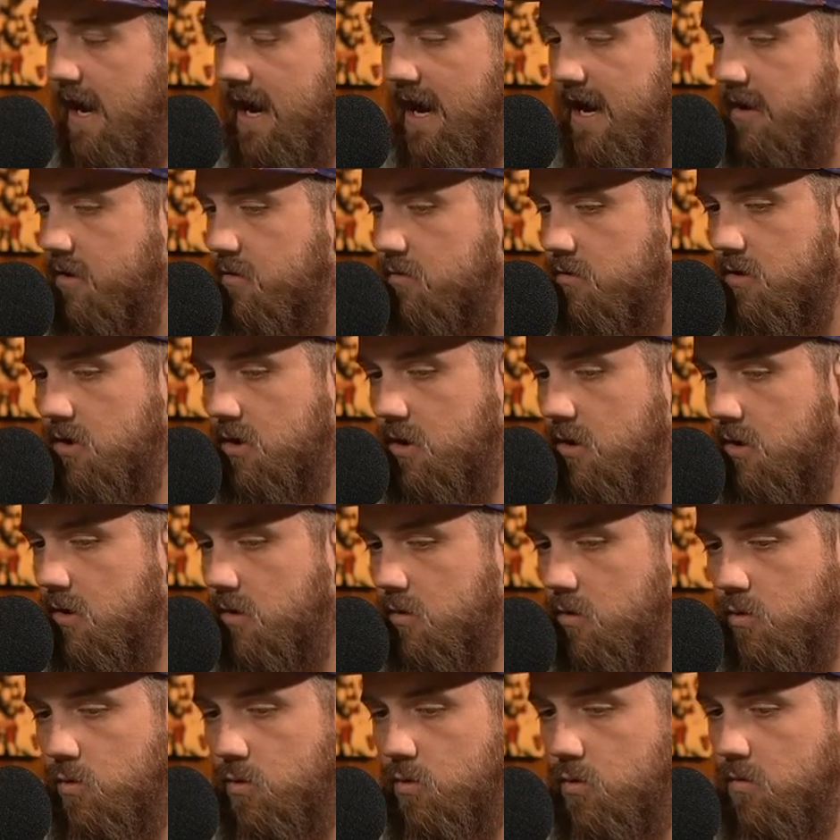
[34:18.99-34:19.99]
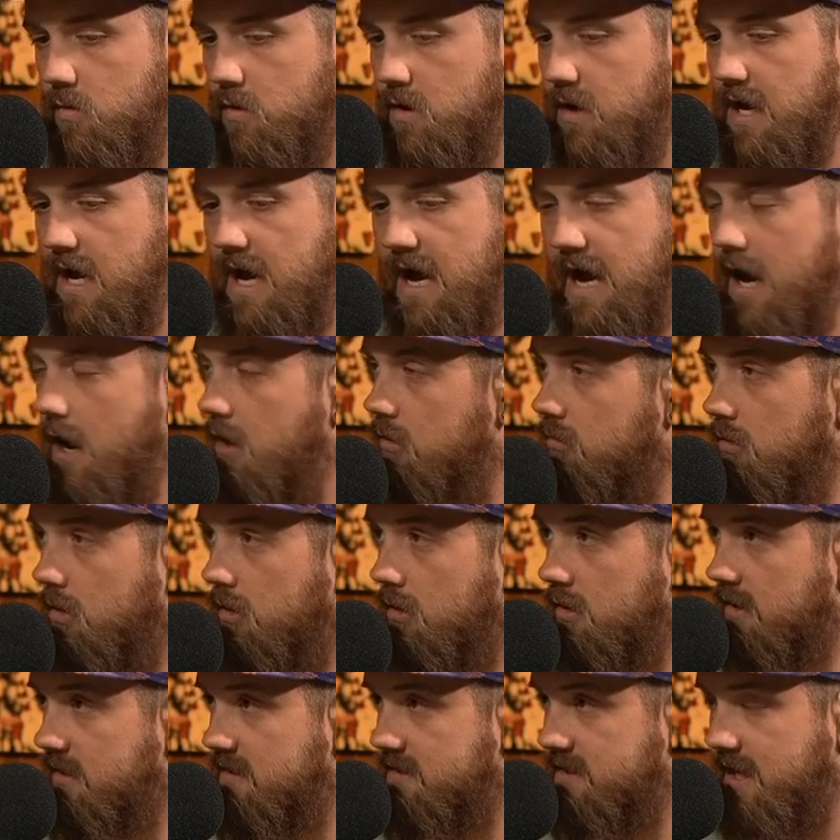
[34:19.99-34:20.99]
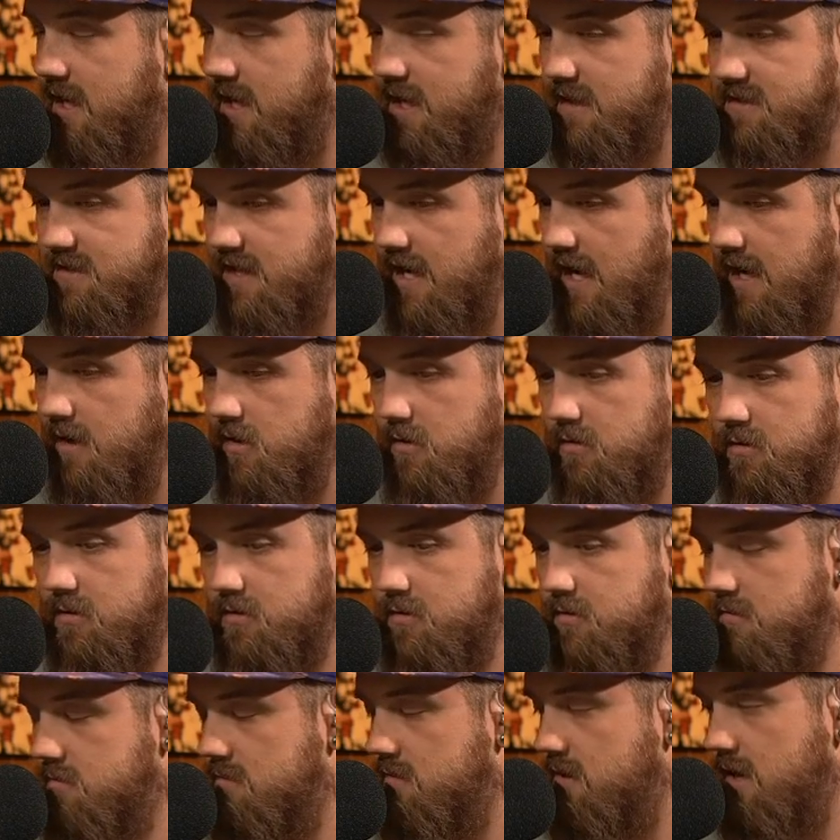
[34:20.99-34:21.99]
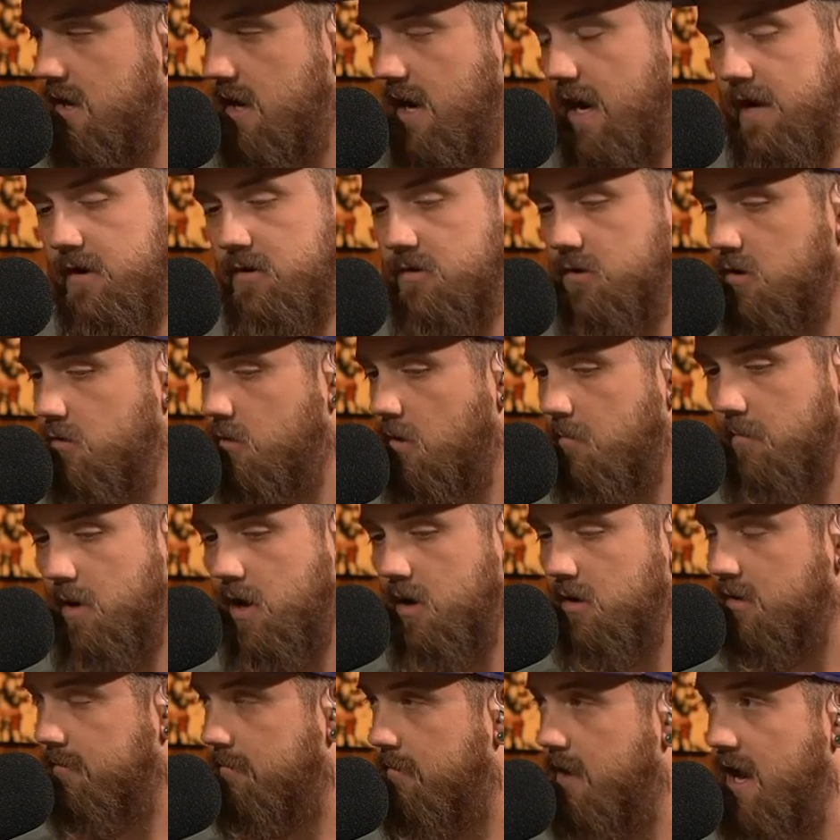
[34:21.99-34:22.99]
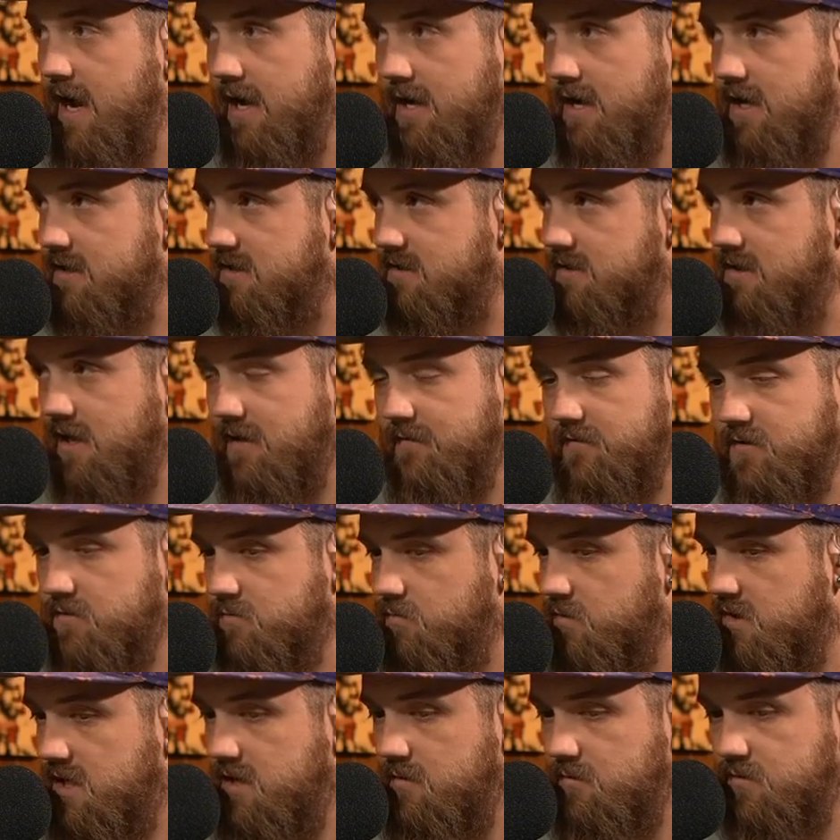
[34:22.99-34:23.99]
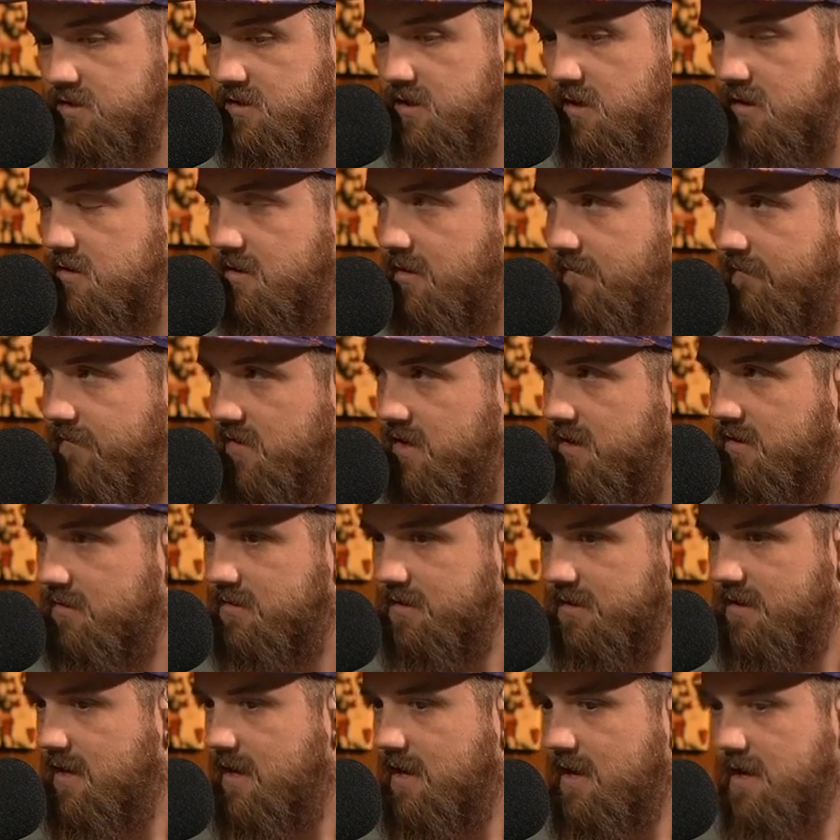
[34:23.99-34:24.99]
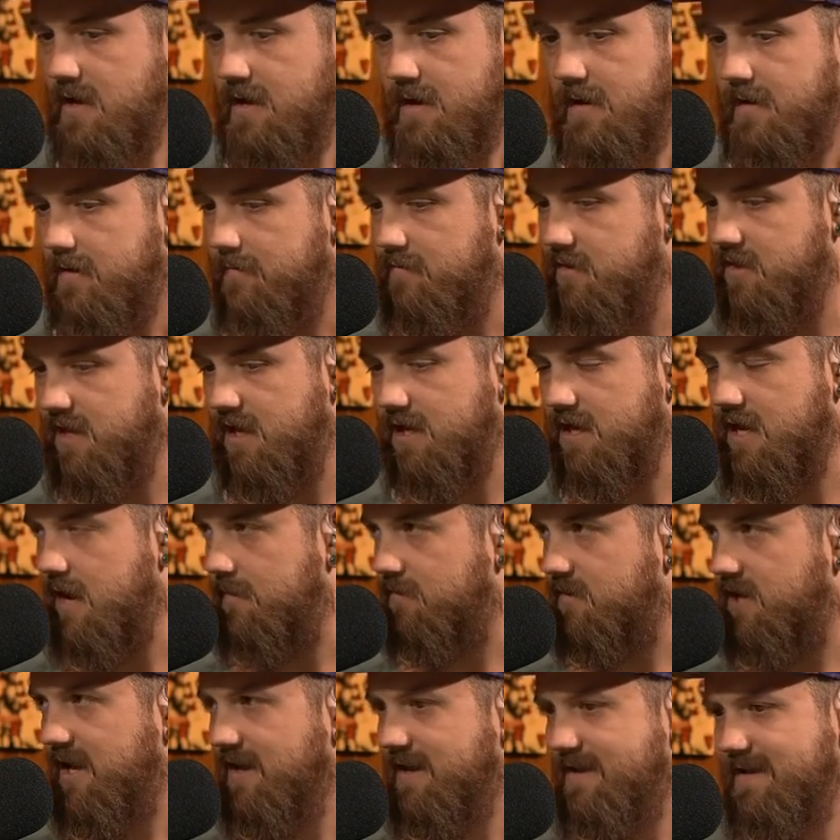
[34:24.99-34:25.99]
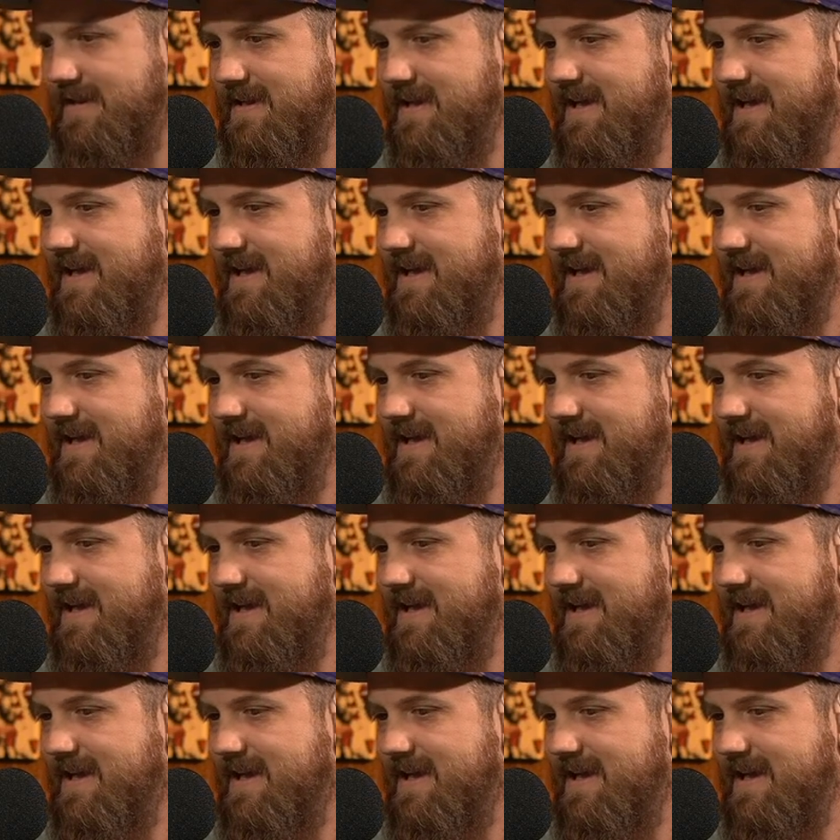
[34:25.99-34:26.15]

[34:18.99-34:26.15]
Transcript: I don't know how long it takes. I don't I don't know what Marlon Mack has left because when he was on the field, I mean they kept